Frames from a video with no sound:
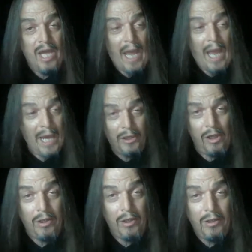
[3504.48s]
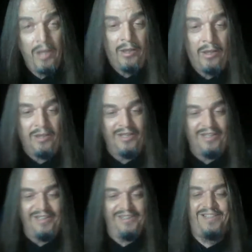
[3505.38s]
at all.
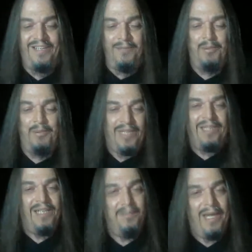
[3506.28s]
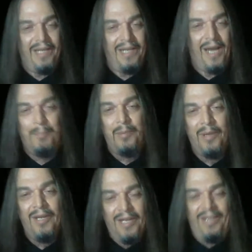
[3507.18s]
It's completely made up.
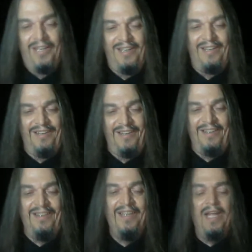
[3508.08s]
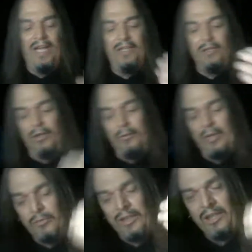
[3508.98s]
And the only way
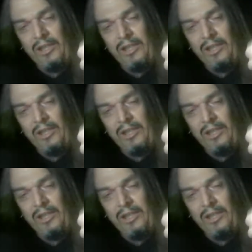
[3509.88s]
to really